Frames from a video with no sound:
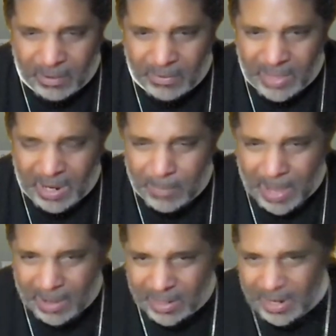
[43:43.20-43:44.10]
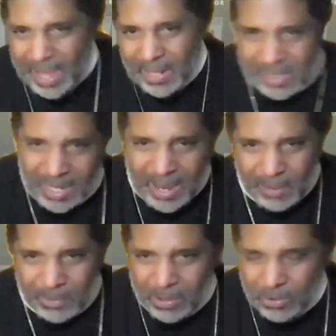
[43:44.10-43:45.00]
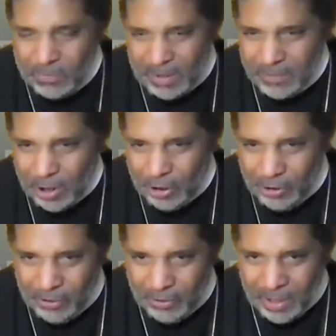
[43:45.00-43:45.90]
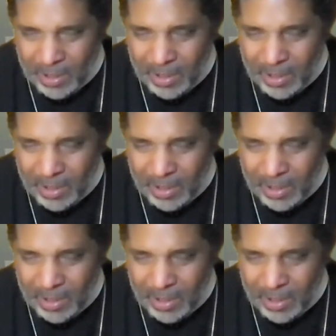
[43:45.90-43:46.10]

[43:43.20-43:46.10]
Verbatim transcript: Think about the last time you've even heard